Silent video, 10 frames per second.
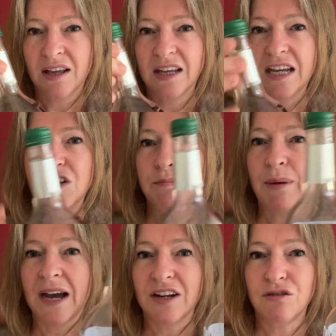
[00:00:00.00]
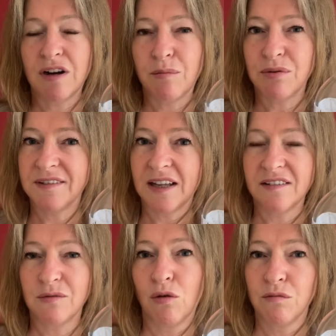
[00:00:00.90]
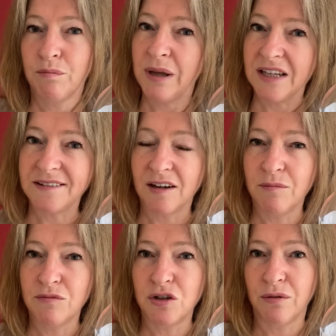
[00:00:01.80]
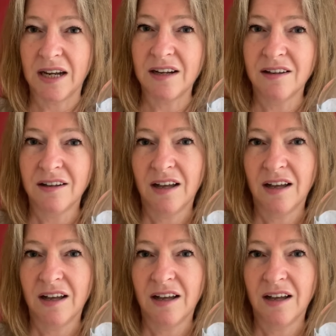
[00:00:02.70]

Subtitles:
Each band represents one piece I'm doing,